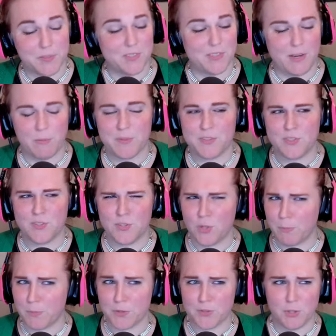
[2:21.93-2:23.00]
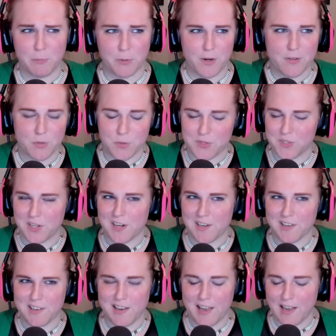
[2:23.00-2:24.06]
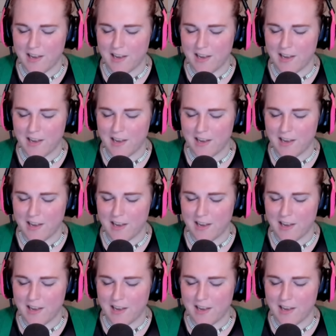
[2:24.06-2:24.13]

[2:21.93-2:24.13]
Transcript: it was it was super super interesting